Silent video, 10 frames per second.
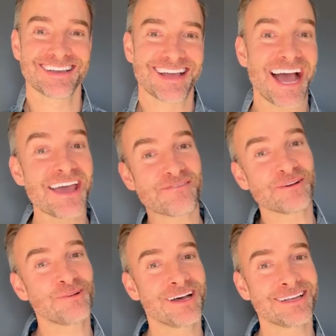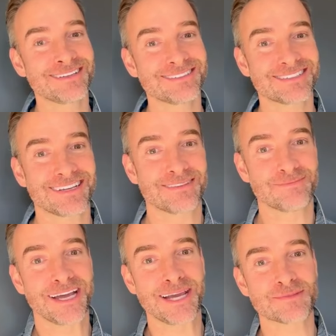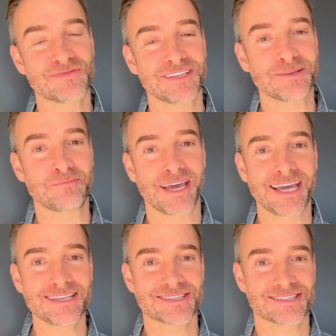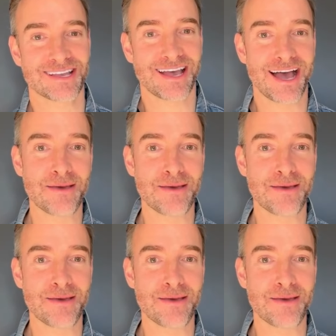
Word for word: Hi, everyone. My name's Phillip Pace.